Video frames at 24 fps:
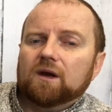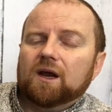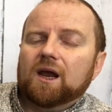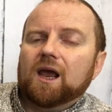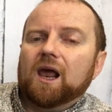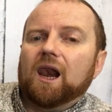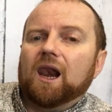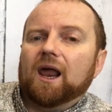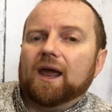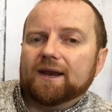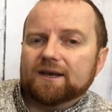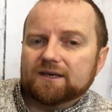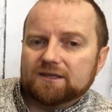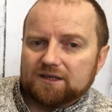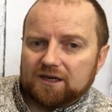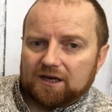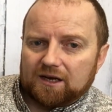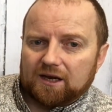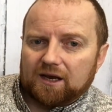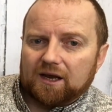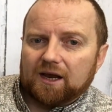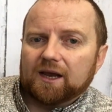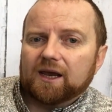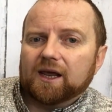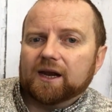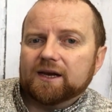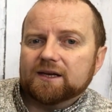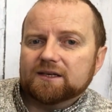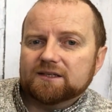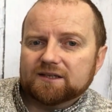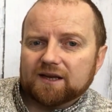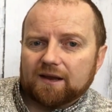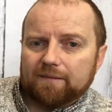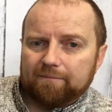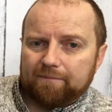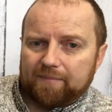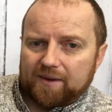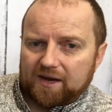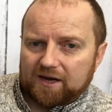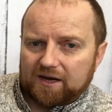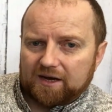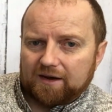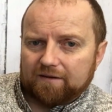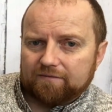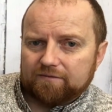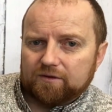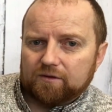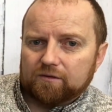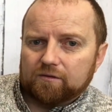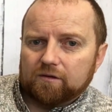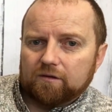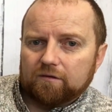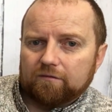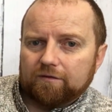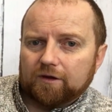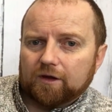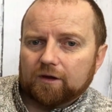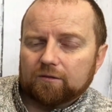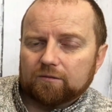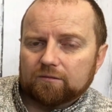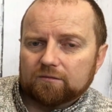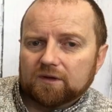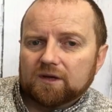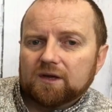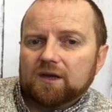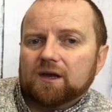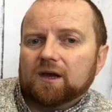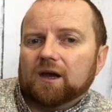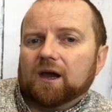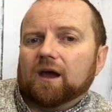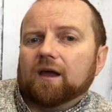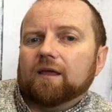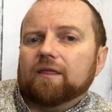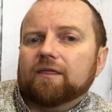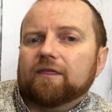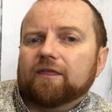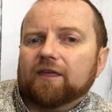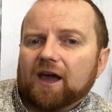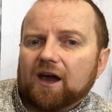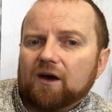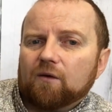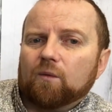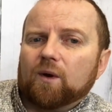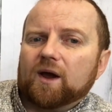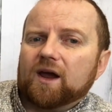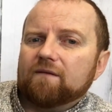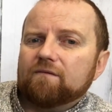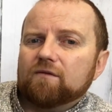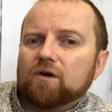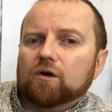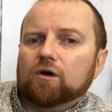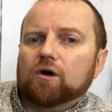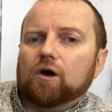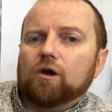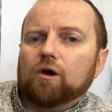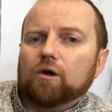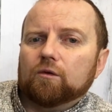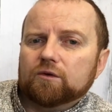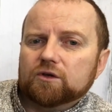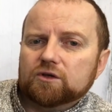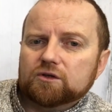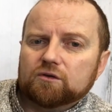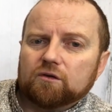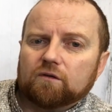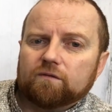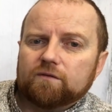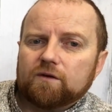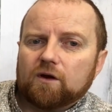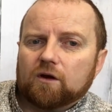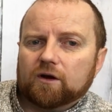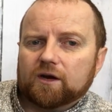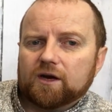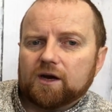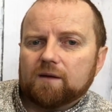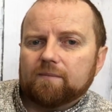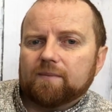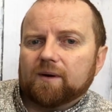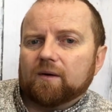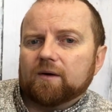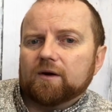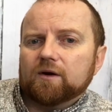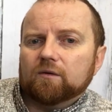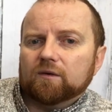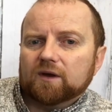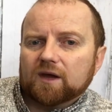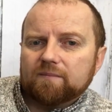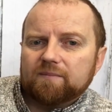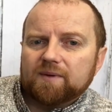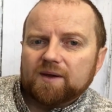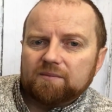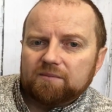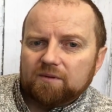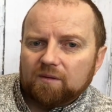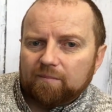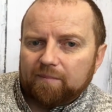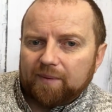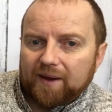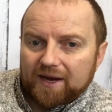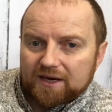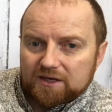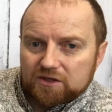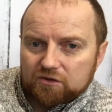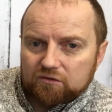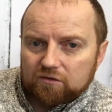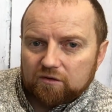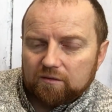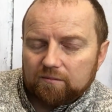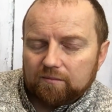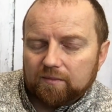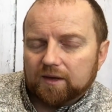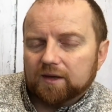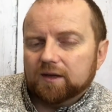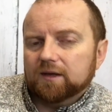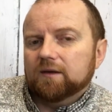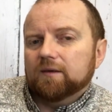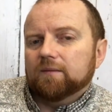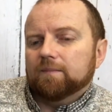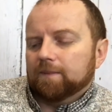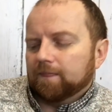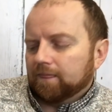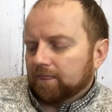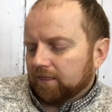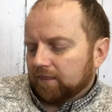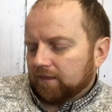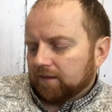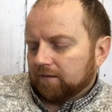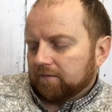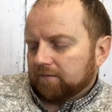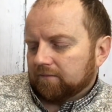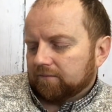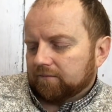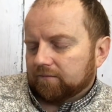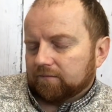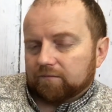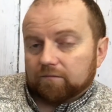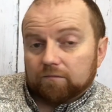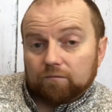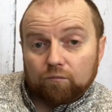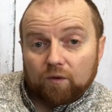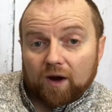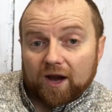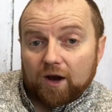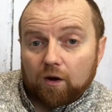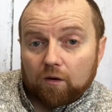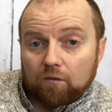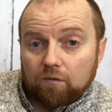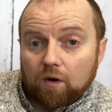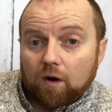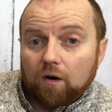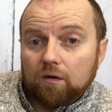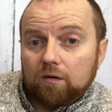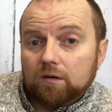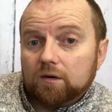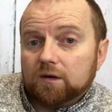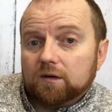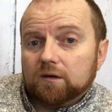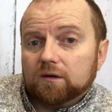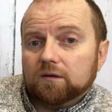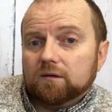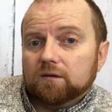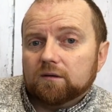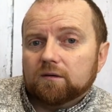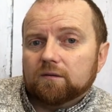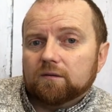collect it and get it sent back after the review. And that way I've not got a load of stuff knocking about and don't get people pestering me. Right or wrong,